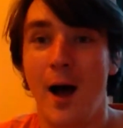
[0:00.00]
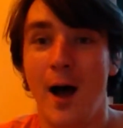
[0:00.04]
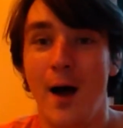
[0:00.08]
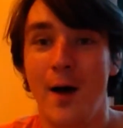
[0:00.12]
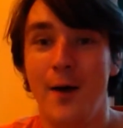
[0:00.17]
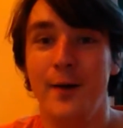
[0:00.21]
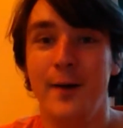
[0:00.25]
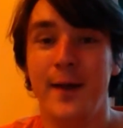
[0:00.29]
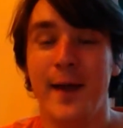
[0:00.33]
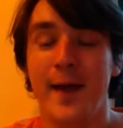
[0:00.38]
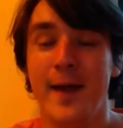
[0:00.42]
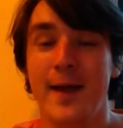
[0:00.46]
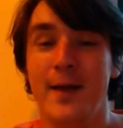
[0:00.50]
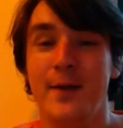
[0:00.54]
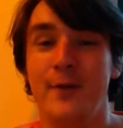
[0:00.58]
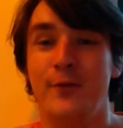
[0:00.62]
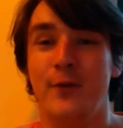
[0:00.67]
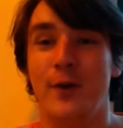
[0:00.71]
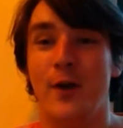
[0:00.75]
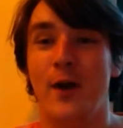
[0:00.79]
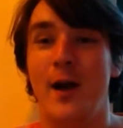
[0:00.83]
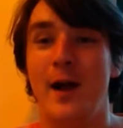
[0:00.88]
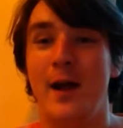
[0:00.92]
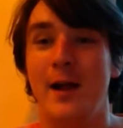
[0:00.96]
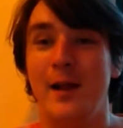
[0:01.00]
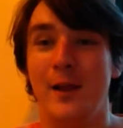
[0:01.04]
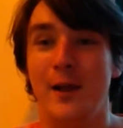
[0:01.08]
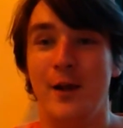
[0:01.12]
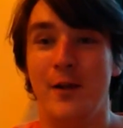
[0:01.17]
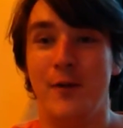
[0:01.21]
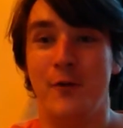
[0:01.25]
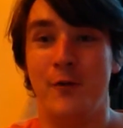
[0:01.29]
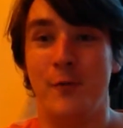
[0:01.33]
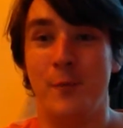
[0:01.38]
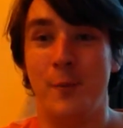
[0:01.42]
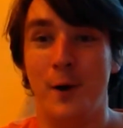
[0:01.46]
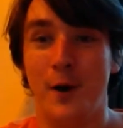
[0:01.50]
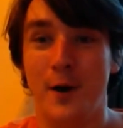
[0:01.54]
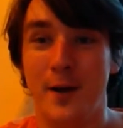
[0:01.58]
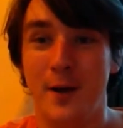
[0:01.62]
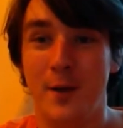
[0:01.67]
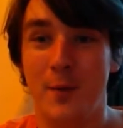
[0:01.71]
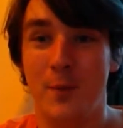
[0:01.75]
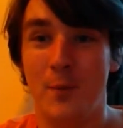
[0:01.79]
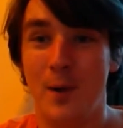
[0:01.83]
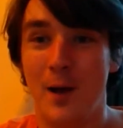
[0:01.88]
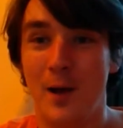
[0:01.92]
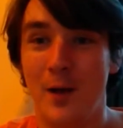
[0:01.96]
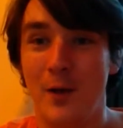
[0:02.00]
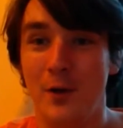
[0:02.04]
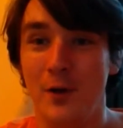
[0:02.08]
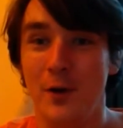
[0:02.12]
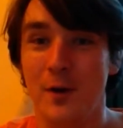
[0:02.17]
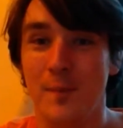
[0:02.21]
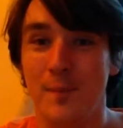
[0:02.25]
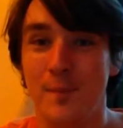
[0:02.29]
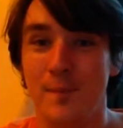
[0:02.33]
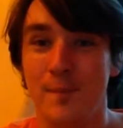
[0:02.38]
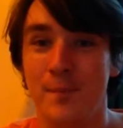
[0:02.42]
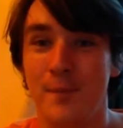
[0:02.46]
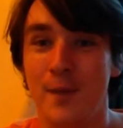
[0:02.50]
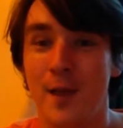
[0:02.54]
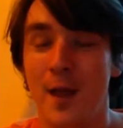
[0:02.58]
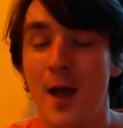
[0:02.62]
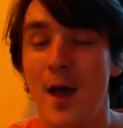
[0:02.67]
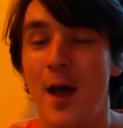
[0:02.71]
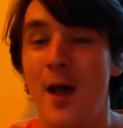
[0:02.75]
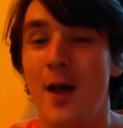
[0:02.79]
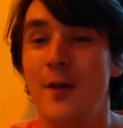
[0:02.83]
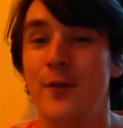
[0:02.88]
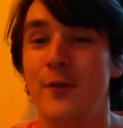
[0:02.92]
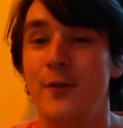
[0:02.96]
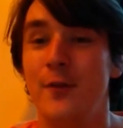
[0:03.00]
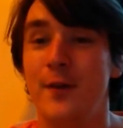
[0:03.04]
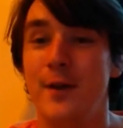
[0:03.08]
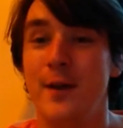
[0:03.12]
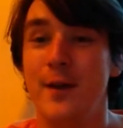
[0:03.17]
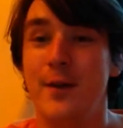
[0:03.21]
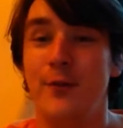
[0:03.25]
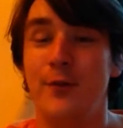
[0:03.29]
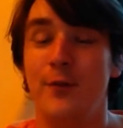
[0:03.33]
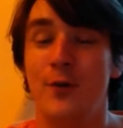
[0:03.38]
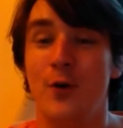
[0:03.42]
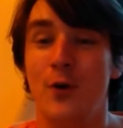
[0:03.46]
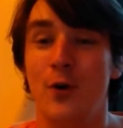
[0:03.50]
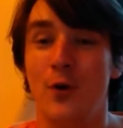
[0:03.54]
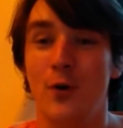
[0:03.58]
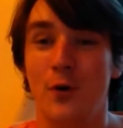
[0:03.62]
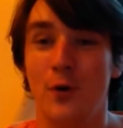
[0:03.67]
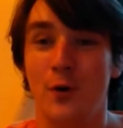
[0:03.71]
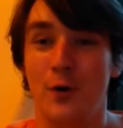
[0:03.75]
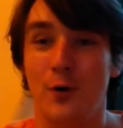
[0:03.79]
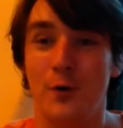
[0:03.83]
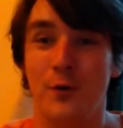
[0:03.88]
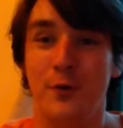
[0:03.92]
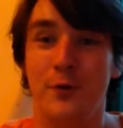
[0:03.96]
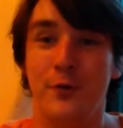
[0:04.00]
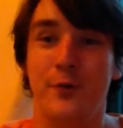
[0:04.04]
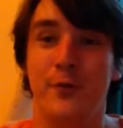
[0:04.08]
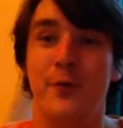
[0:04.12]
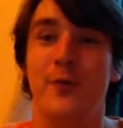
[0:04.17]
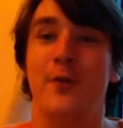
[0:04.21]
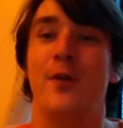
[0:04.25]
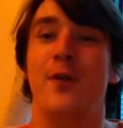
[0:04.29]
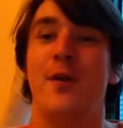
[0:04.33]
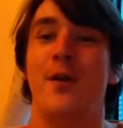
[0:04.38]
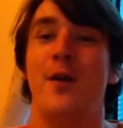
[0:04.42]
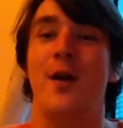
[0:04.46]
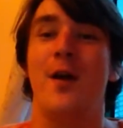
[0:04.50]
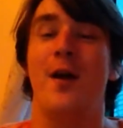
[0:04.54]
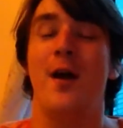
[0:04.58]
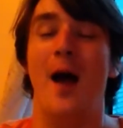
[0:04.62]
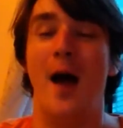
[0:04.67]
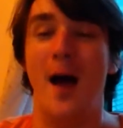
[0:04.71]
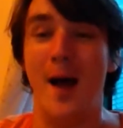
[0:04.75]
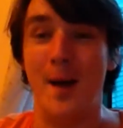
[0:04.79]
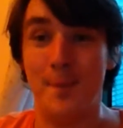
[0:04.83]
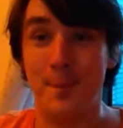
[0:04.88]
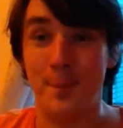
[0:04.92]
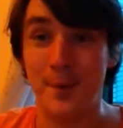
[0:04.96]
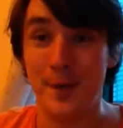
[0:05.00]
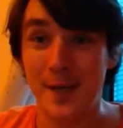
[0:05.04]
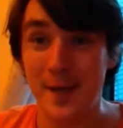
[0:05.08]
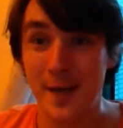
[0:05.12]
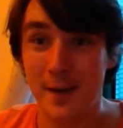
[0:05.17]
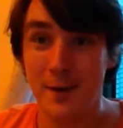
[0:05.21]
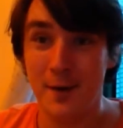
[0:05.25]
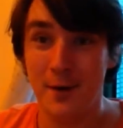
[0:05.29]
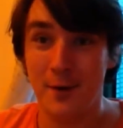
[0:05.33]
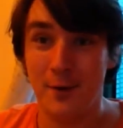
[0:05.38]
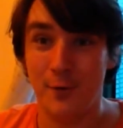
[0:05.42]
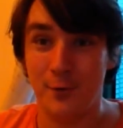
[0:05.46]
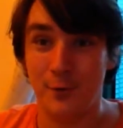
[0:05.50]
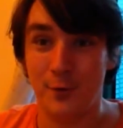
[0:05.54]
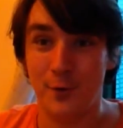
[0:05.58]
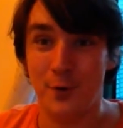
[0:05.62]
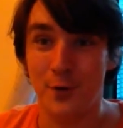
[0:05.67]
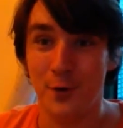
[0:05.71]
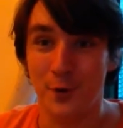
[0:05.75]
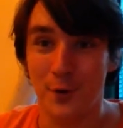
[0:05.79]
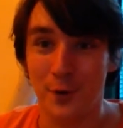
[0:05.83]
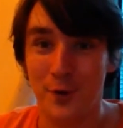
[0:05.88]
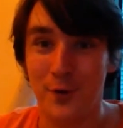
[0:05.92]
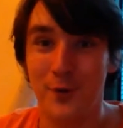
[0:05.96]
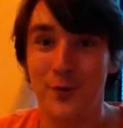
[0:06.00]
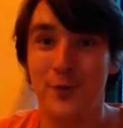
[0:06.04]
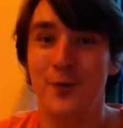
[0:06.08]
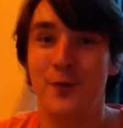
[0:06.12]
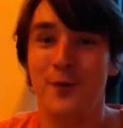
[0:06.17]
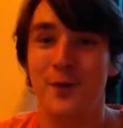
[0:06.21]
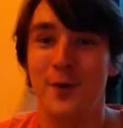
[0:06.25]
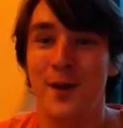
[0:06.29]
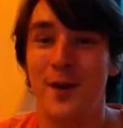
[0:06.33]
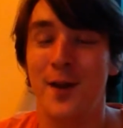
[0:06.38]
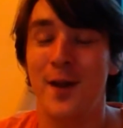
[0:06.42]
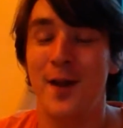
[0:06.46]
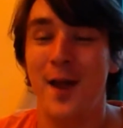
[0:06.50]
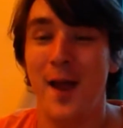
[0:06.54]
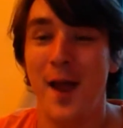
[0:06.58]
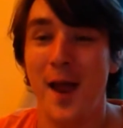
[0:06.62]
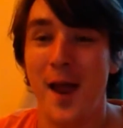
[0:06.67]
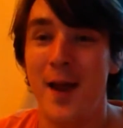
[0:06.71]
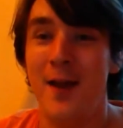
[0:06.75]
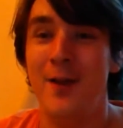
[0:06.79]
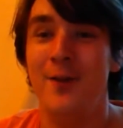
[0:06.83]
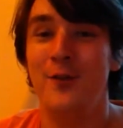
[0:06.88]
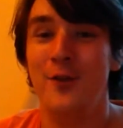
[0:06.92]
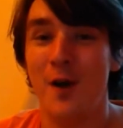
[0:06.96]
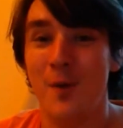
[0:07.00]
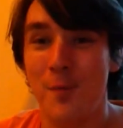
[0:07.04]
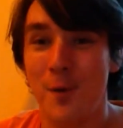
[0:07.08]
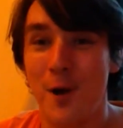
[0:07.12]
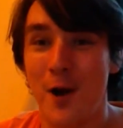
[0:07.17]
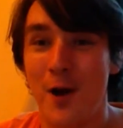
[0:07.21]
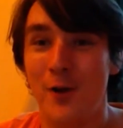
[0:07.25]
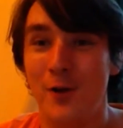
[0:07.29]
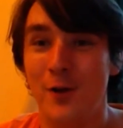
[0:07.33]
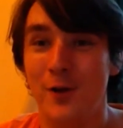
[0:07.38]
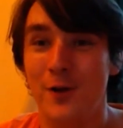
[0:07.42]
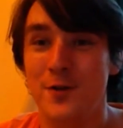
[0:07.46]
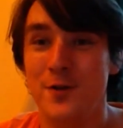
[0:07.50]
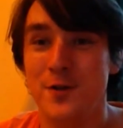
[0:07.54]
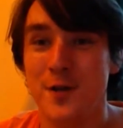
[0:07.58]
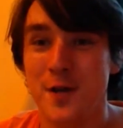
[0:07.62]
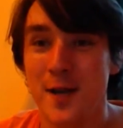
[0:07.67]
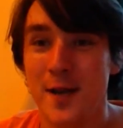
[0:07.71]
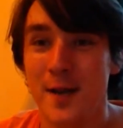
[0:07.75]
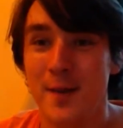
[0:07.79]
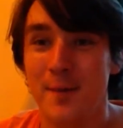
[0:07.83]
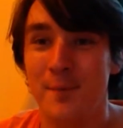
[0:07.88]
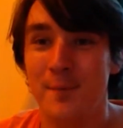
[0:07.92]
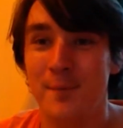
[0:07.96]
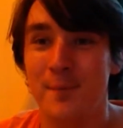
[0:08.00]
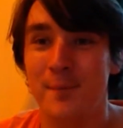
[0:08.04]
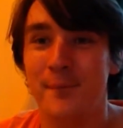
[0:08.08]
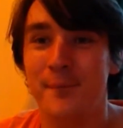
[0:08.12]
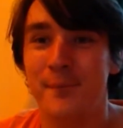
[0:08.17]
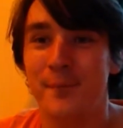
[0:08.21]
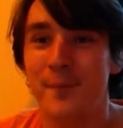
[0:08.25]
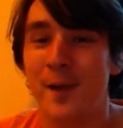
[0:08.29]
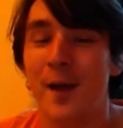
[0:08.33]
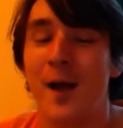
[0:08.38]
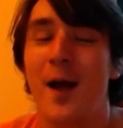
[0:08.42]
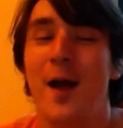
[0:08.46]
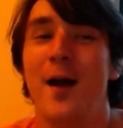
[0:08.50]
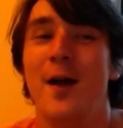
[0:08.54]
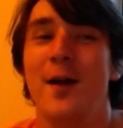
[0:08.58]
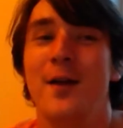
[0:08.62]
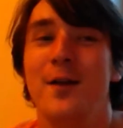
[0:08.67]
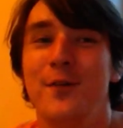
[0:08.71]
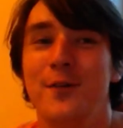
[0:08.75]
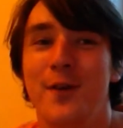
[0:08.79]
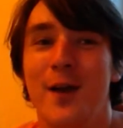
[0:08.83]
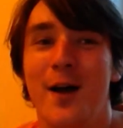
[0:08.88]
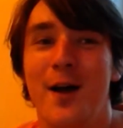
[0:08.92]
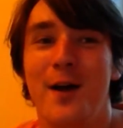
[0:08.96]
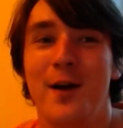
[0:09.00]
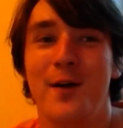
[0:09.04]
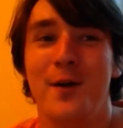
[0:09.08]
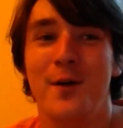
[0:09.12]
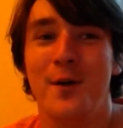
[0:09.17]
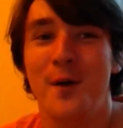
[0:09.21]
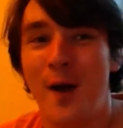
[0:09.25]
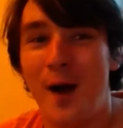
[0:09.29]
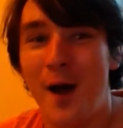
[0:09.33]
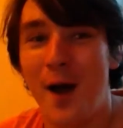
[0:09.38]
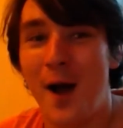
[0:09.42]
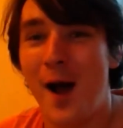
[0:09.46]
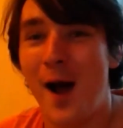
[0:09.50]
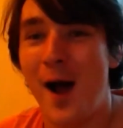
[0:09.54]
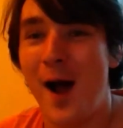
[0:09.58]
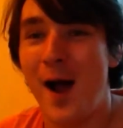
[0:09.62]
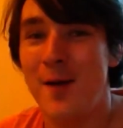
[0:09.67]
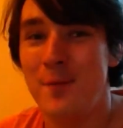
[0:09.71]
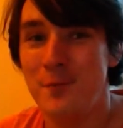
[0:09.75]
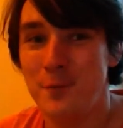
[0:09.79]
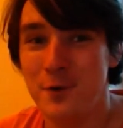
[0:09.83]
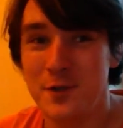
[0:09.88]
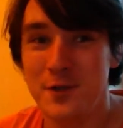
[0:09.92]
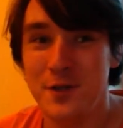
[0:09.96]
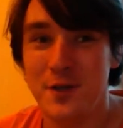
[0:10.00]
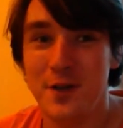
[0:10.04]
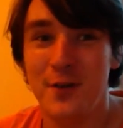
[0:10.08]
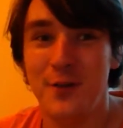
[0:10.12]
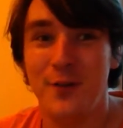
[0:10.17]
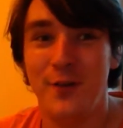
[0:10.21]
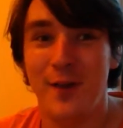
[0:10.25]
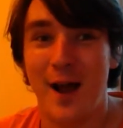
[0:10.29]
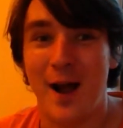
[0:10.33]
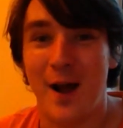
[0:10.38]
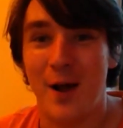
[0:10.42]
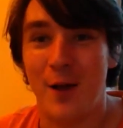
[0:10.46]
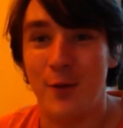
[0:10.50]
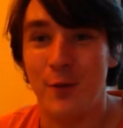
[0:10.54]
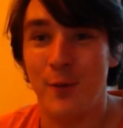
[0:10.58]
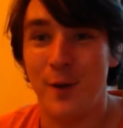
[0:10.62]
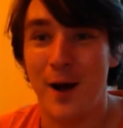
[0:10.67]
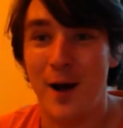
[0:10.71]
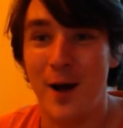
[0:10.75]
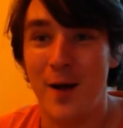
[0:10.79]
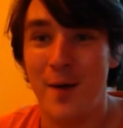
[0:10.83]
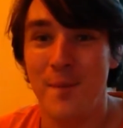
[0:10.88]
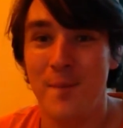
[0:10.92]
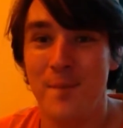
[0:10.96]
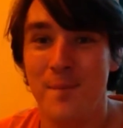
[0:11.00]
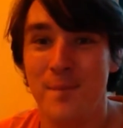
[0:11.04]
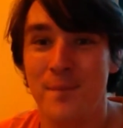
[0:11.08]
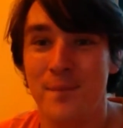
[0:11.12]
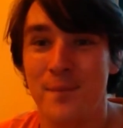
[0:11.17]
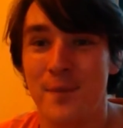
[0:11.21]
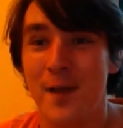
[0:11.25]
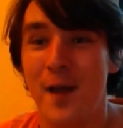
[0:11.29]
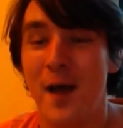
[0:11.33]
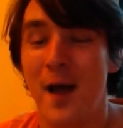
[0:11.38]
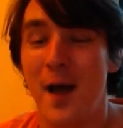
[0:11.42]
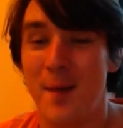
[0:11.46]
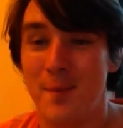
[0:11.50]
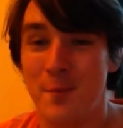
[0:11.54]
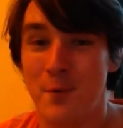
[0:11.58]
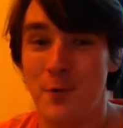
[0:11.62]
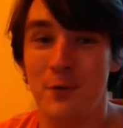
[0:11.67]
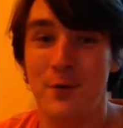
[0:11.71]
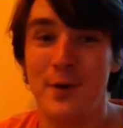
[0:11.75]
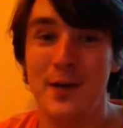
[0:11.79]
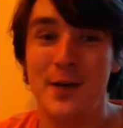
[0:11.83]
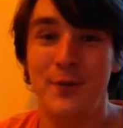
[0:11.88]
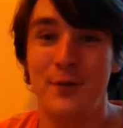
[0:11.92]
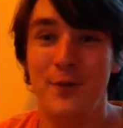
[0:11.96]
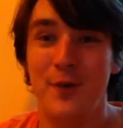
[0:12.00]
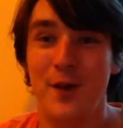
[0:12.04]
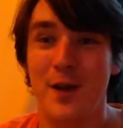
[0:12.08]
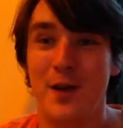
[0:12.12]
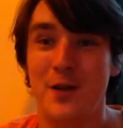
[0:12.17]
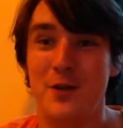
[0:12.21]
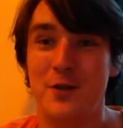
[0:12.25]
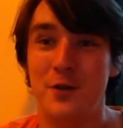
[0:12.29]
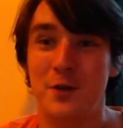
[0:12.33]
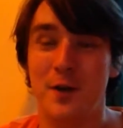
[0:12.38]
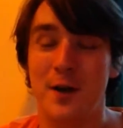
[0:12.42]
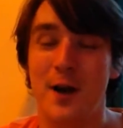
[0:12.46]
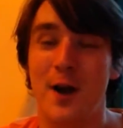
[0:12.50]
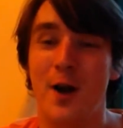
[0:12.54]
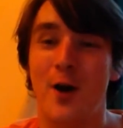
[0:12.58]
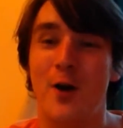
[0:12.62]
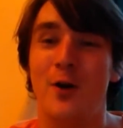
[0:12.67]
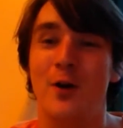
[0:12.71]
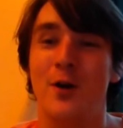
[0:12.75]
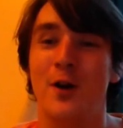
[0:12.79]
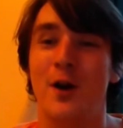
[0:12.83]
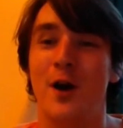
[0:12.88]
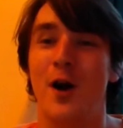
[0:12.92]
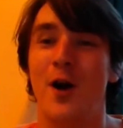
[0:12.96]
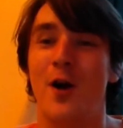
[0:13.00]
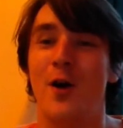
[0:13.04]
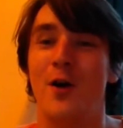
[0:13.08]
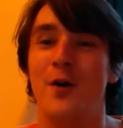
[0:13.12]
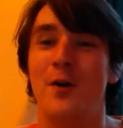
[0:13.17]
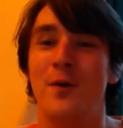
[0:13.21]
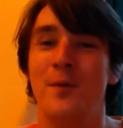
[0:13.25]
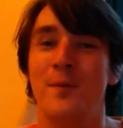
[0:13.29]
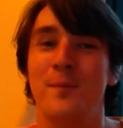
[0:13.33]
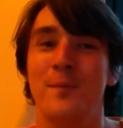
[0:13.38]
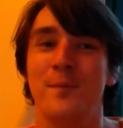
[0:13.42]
Okay, so hello everybody and welcome to this course, a beginner's course in topology. So I'm Richard Southwell, I'm a researcher in Hong Kong,